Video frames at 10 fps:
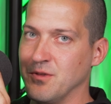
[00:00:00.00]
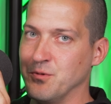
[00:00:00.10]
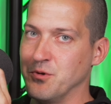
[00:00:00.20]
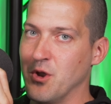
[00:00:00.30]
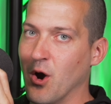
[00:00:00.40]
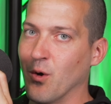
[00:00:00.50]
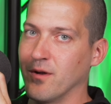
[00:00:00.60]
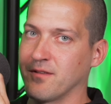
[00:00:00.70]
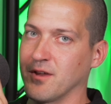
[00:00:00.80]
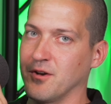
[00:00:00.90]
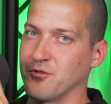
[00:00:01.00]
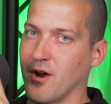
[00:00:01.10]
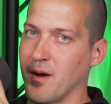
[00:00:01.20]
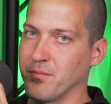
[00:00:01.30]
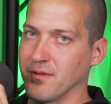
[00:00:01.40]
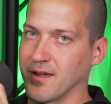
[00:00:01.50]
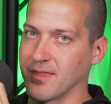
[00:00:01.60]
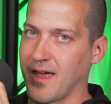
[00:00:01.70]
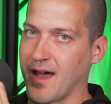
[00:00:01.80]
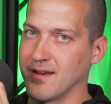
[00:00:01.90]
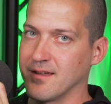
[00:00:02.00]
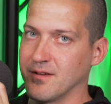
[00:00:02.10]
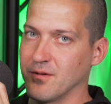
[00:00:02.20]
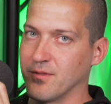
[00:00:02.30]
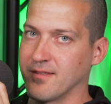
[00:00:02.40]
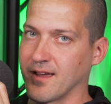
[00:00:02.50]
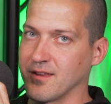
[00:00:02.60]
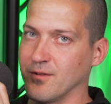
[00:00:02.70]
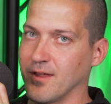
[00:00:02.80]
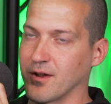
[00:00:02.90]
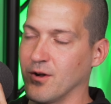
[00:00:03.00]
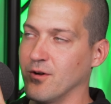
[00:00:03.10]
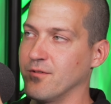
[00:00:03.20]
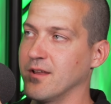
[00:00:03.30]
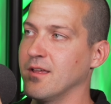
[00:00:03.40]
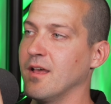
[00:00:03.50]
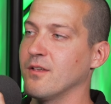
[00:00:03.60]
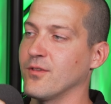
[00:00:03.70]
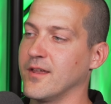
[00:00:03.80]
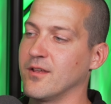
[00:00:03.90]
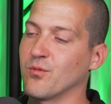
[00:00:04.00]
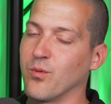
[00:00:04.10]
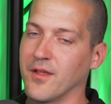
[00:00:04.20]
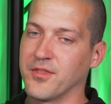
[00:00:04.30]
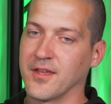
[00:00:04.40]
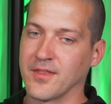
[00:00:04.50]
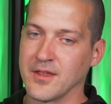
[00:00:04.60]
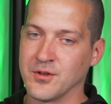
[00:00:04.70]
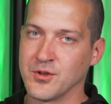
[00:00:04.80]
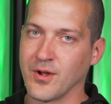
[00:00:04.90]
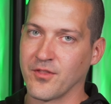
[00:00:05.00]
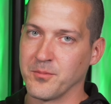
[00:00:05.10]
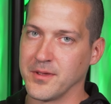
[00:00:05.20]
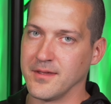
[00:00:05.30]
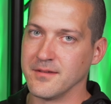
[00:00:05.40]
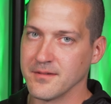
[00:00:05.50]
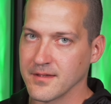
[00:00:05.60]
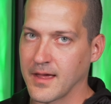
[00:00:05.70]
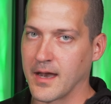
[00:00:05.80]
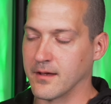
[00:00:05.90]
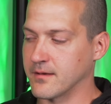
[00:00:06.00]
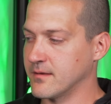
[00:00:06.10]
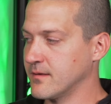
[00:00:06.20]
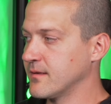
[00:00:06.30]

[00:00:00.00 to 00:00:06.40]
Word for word: you know it's going to drop like that the second you let go of it. So that is one thing that you do have to be kind of